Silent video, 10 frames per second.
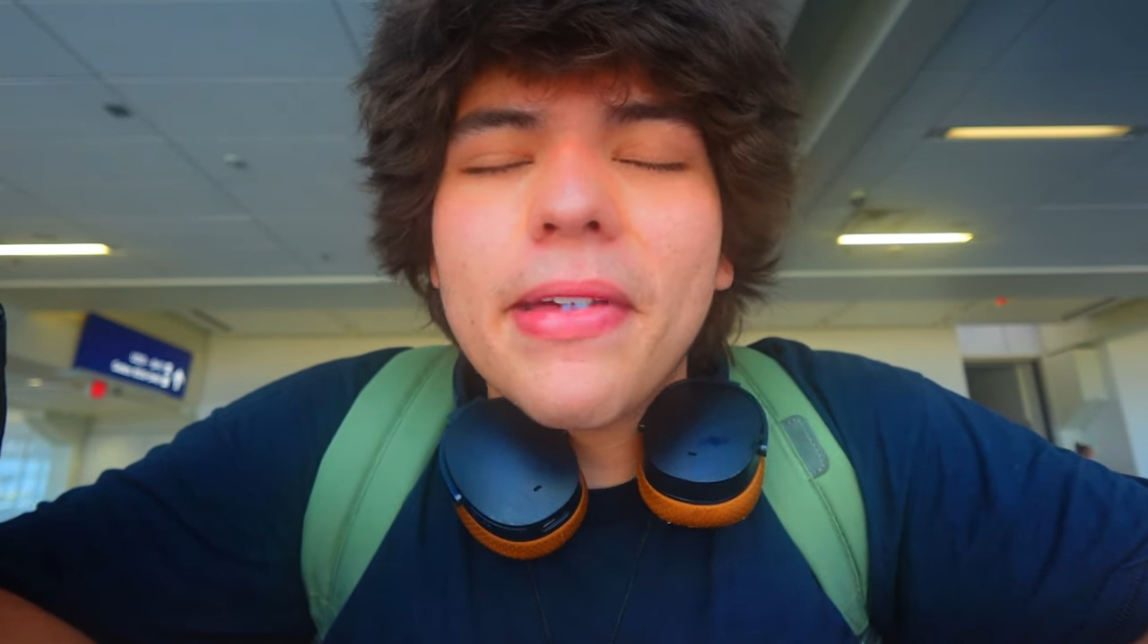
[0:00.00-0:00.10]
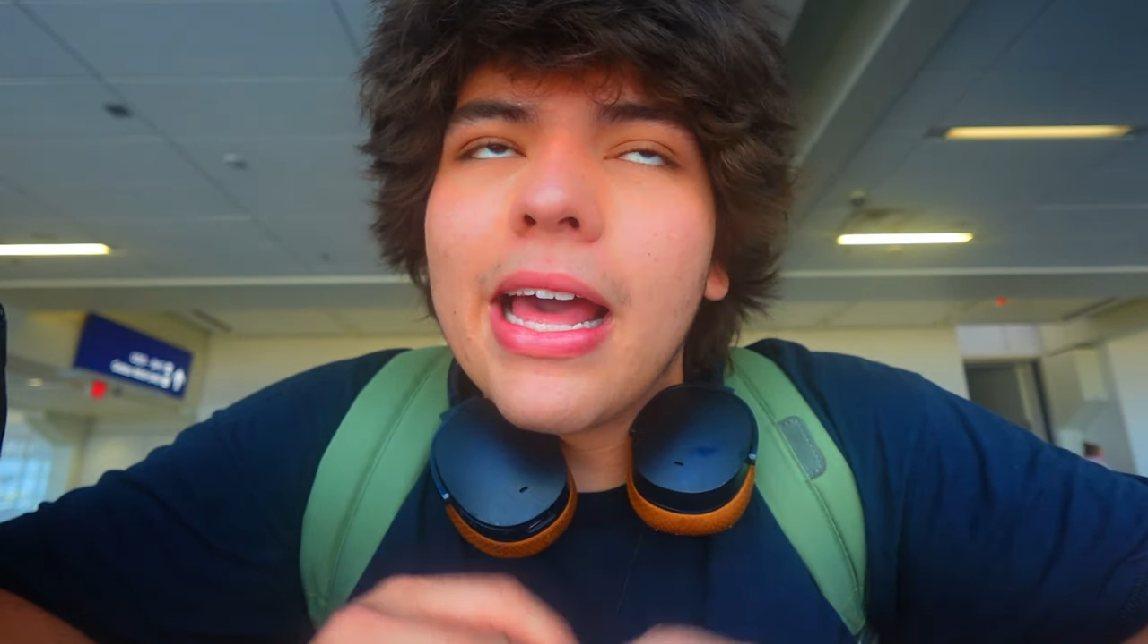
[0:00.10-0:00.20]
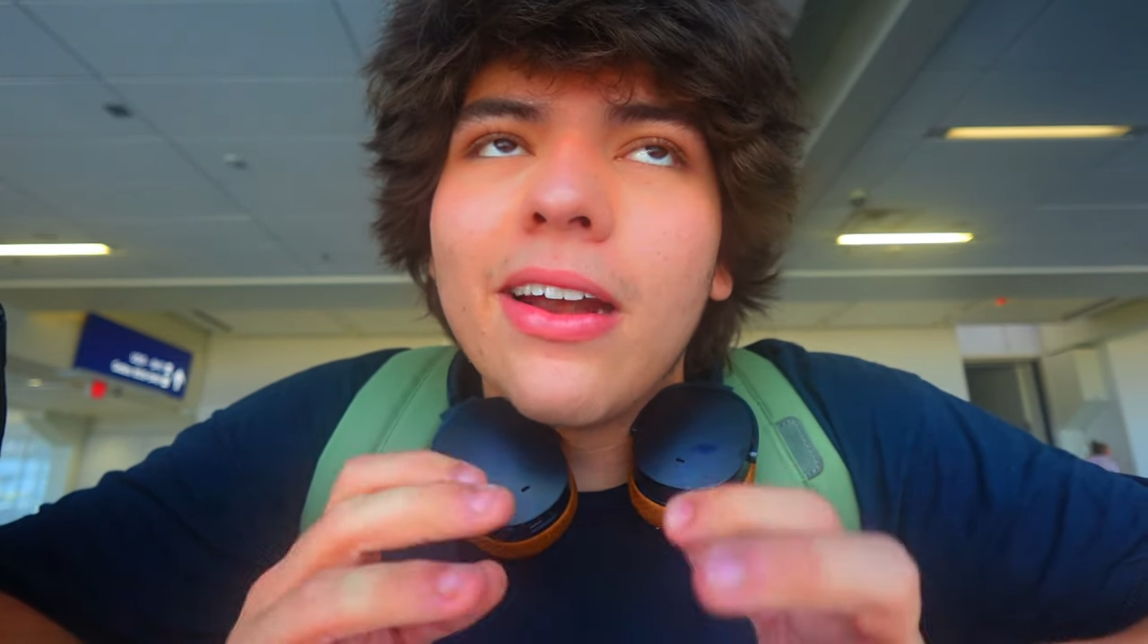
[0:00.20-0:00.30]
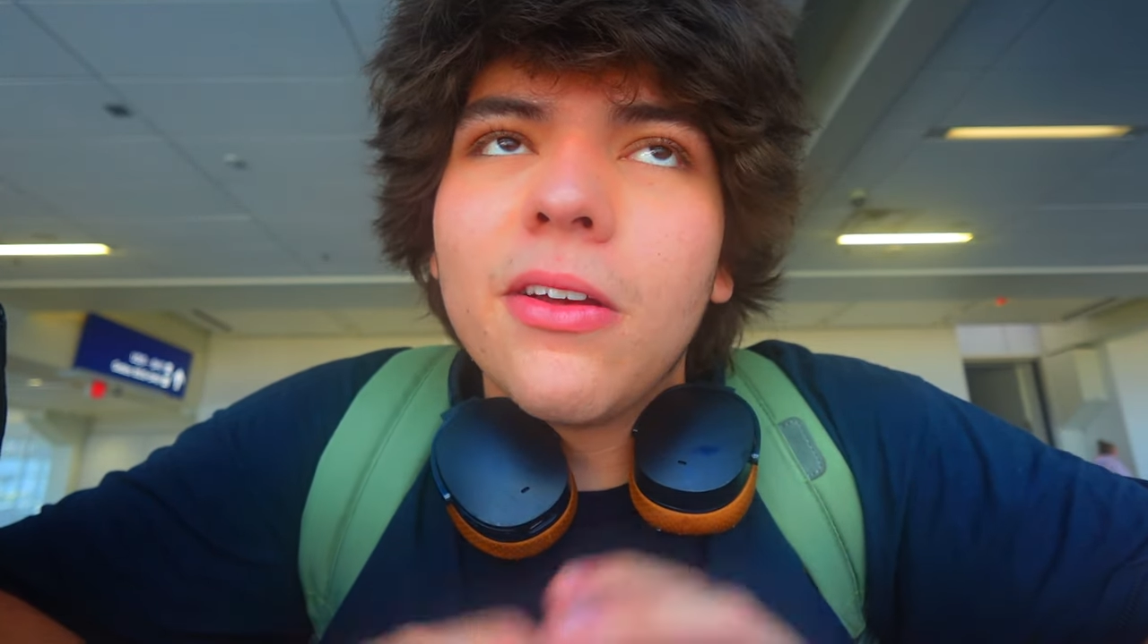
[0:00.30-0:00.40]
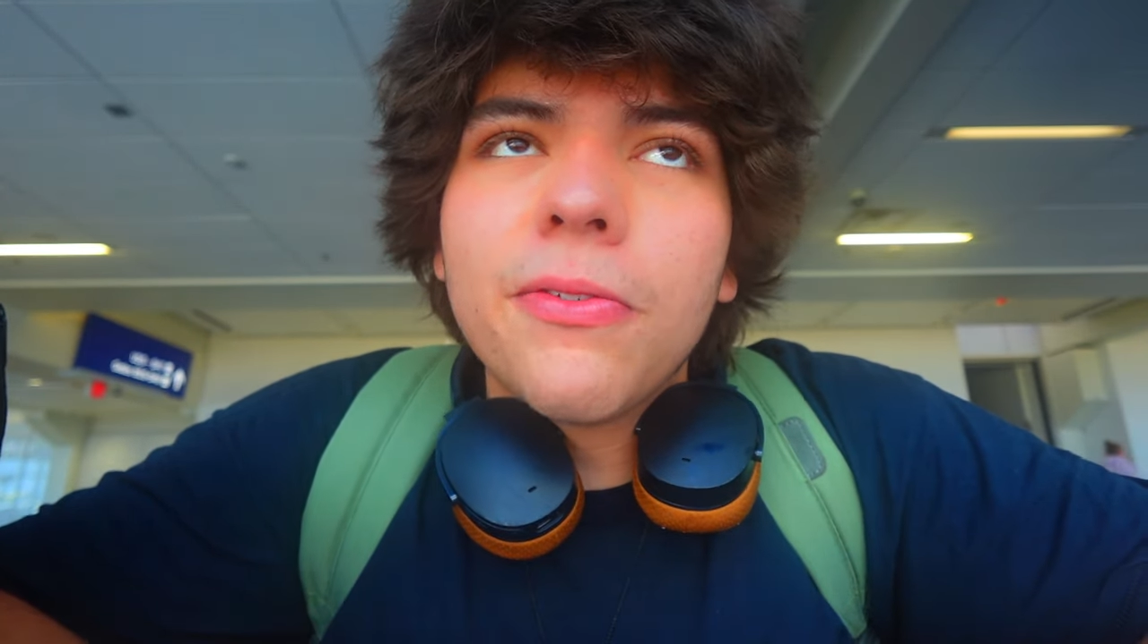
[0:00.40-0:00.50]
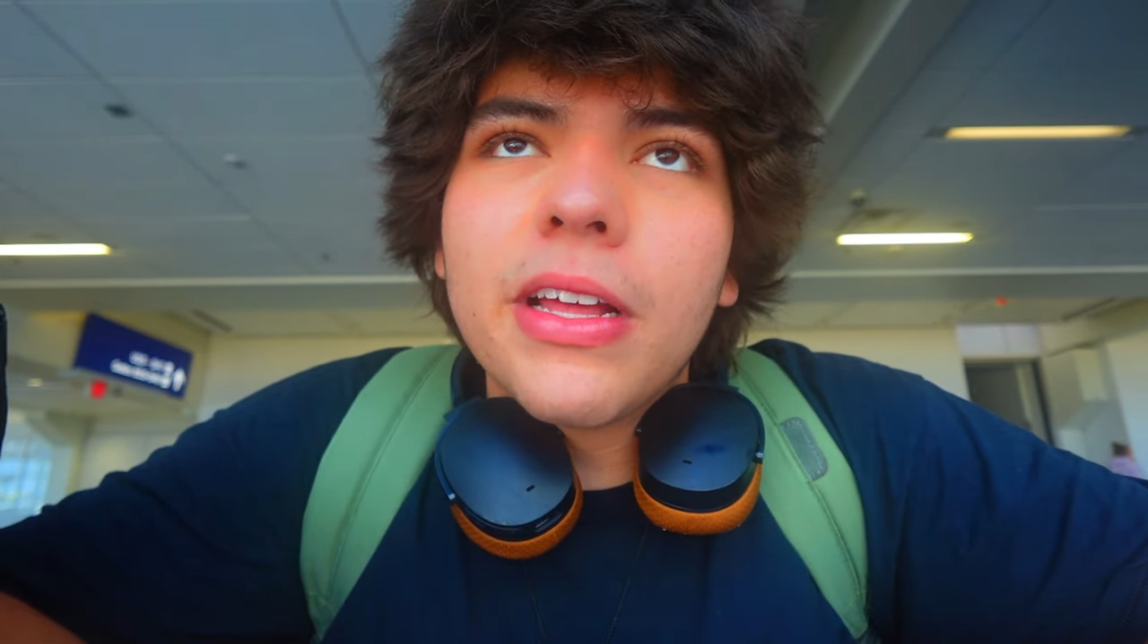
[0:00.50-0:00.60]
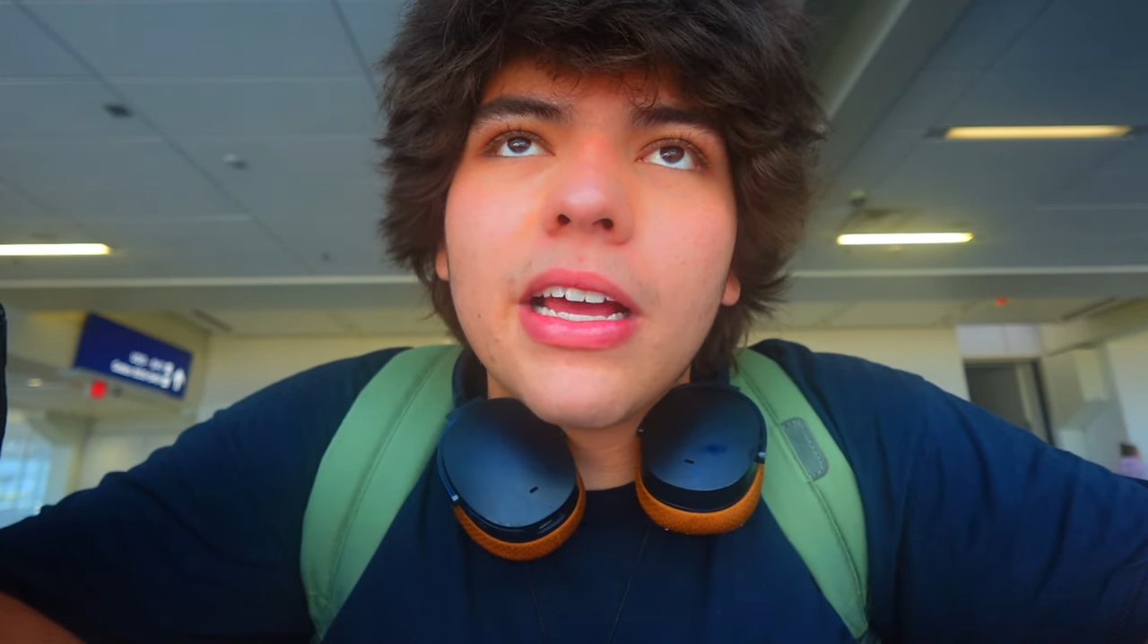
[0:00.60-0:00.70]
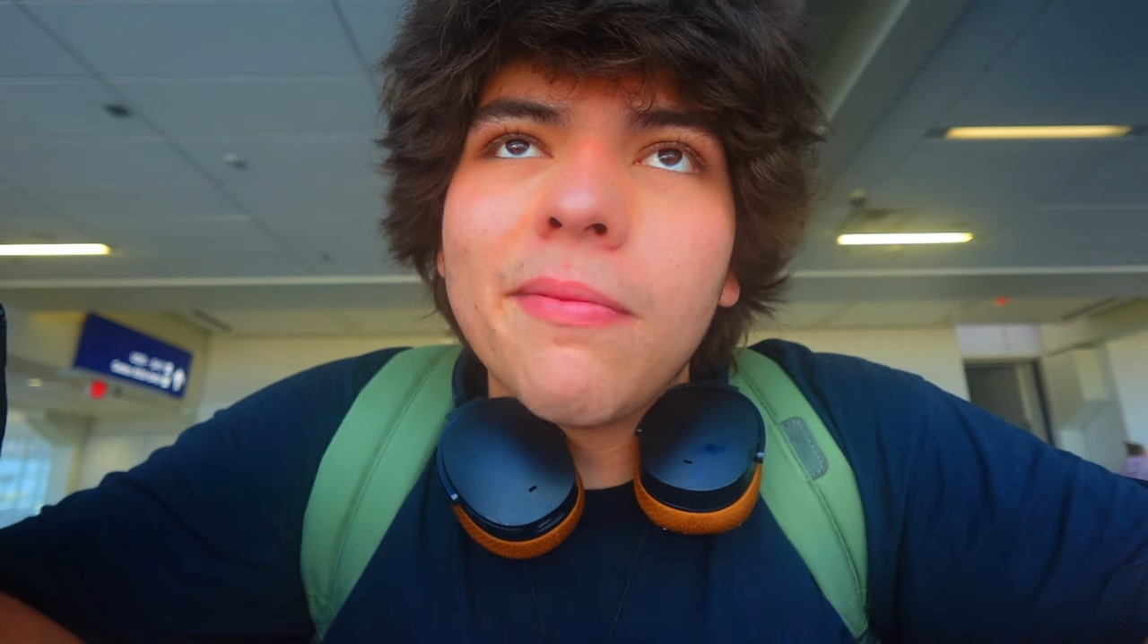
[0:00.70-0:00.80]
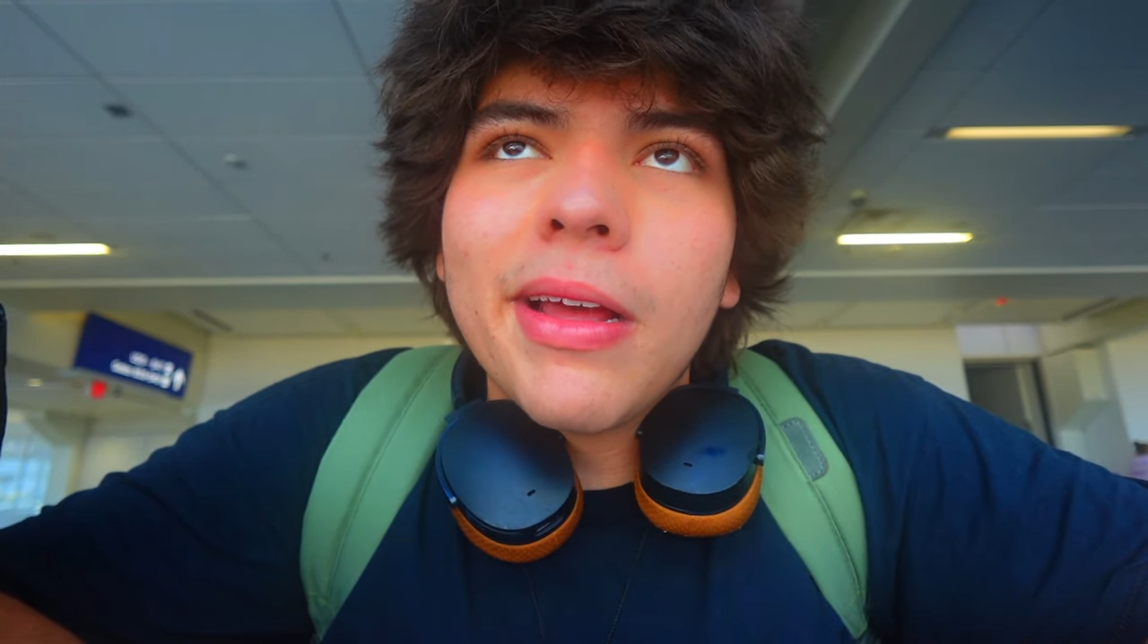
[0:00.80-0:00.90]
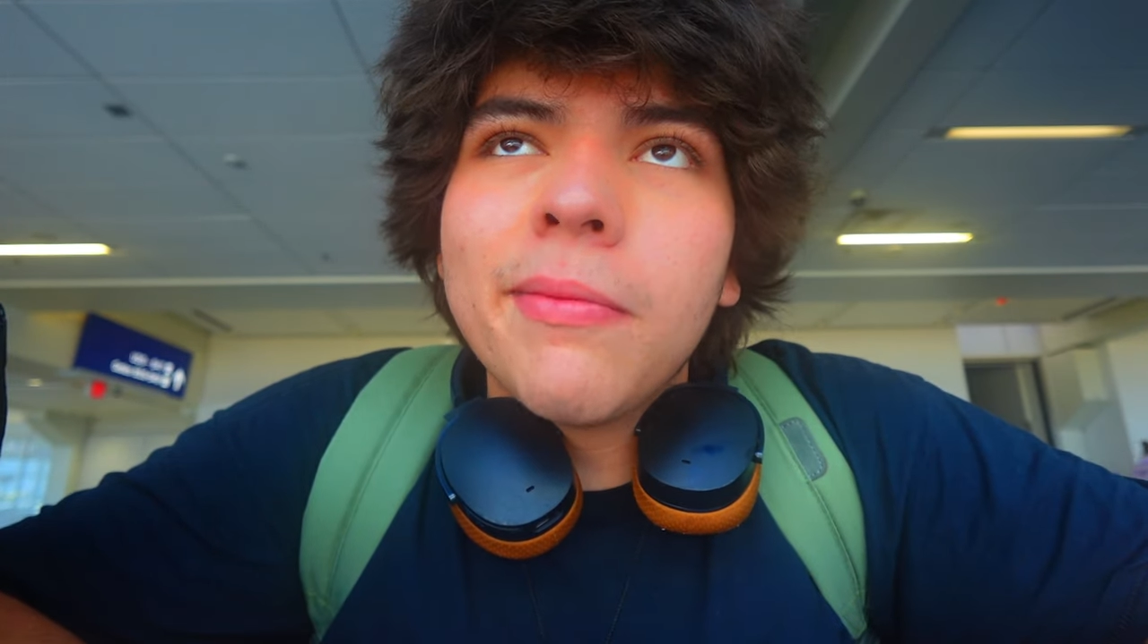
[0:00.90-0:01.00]
I don't know
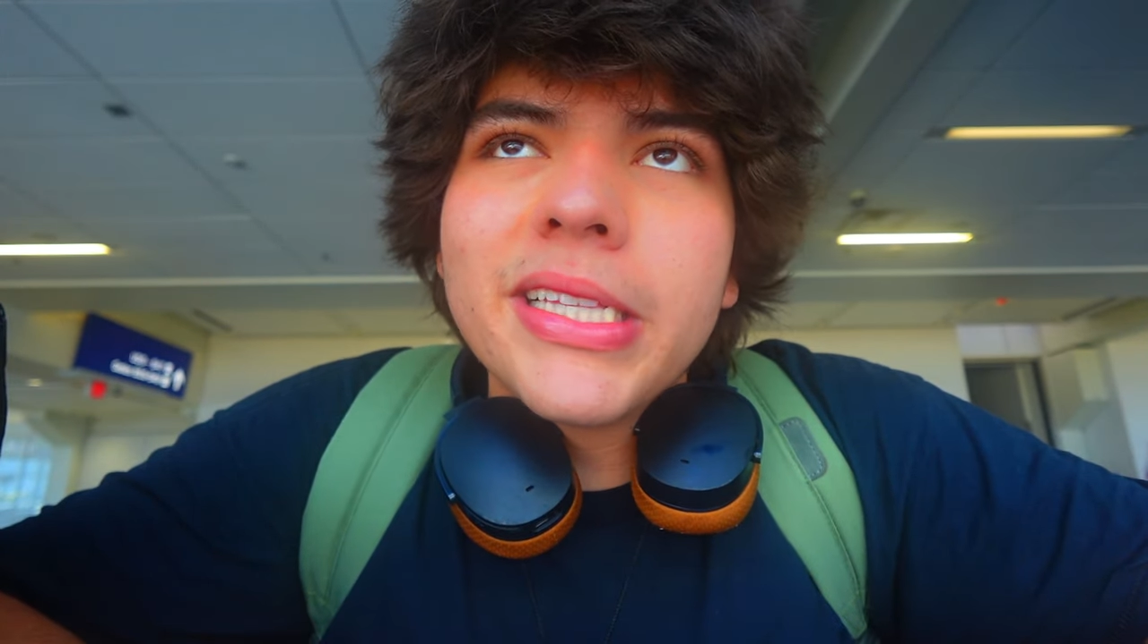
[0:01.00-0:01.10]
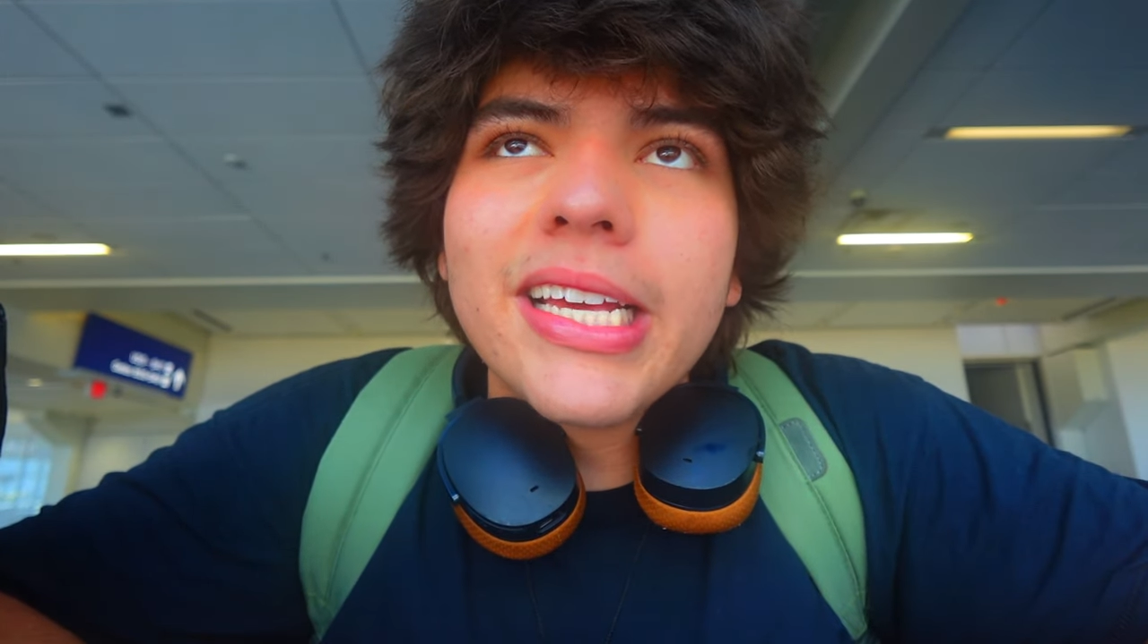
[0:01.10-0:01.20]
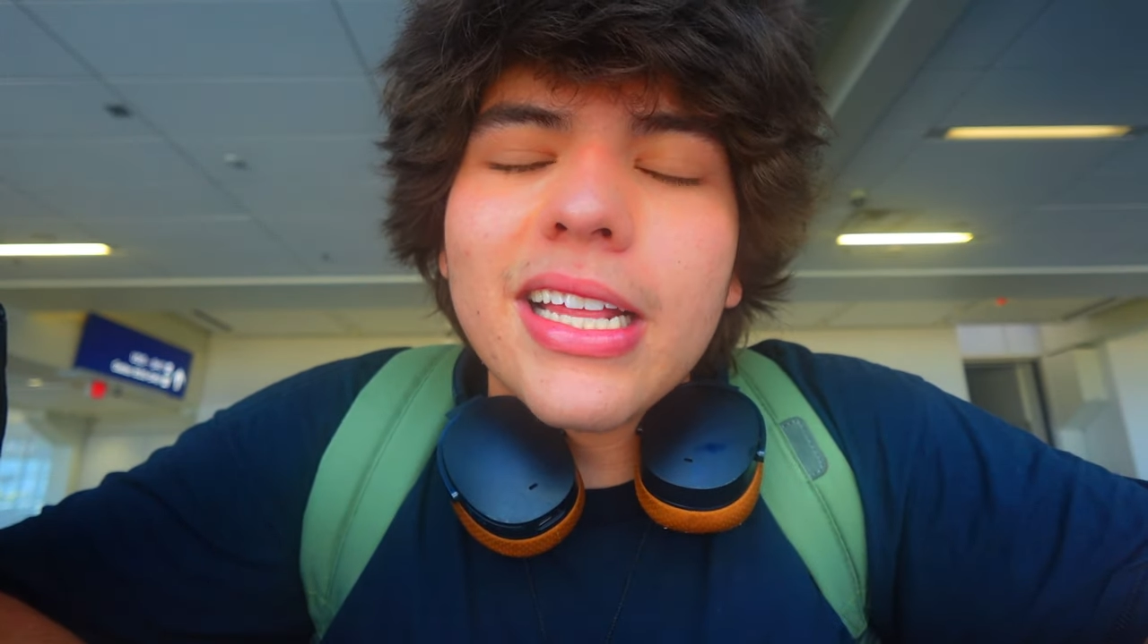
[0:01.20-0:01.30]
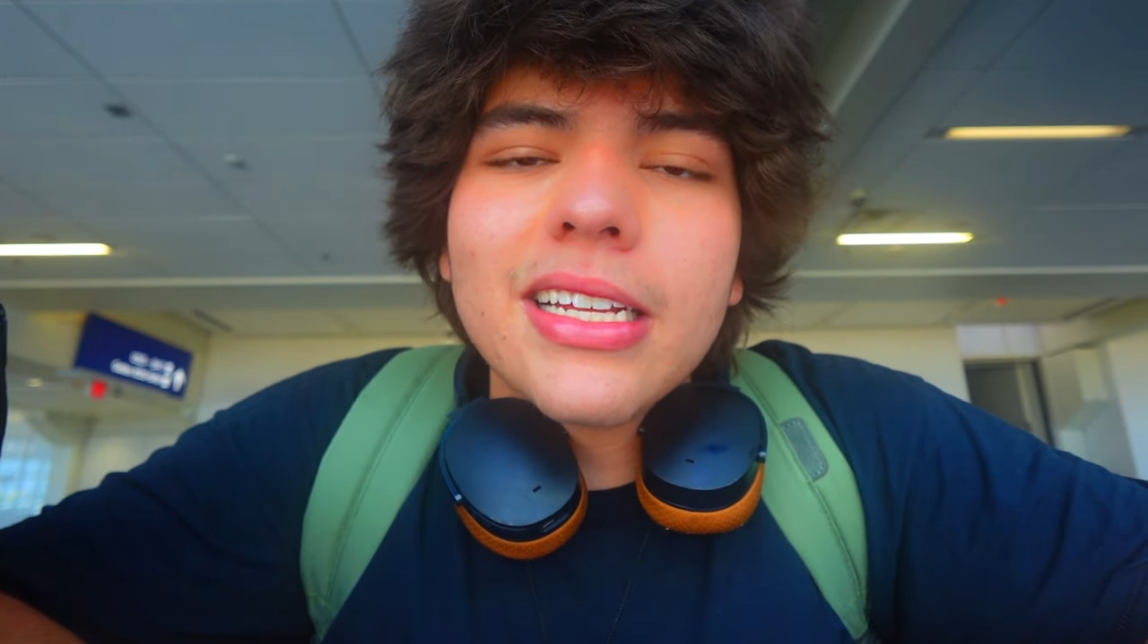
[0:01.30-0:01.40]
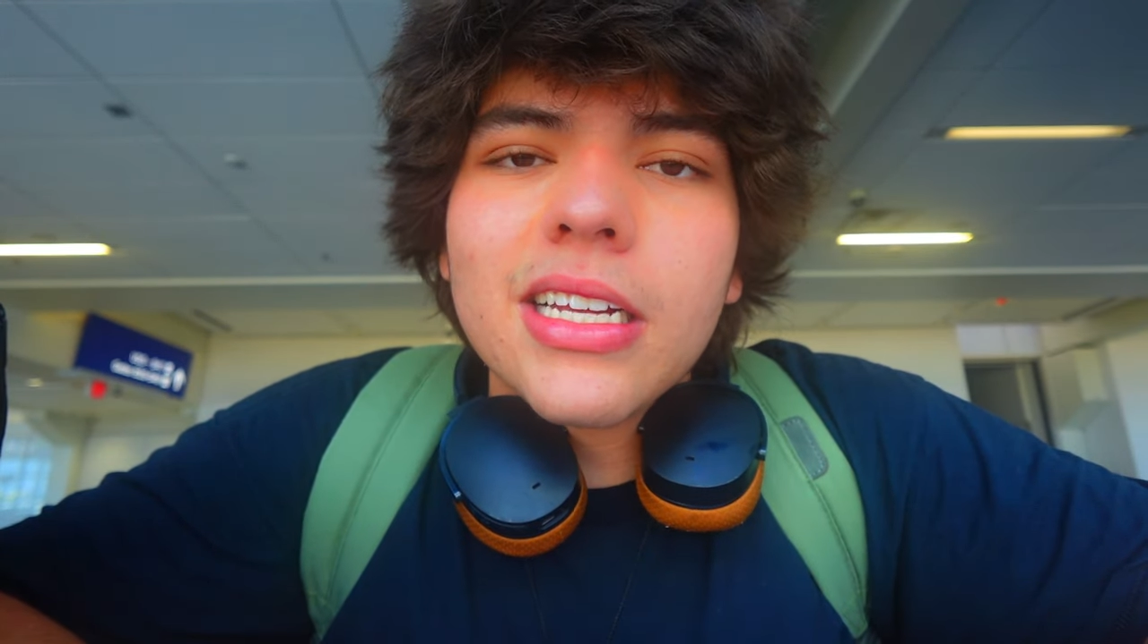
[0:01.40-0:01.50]
if I'm gonna take that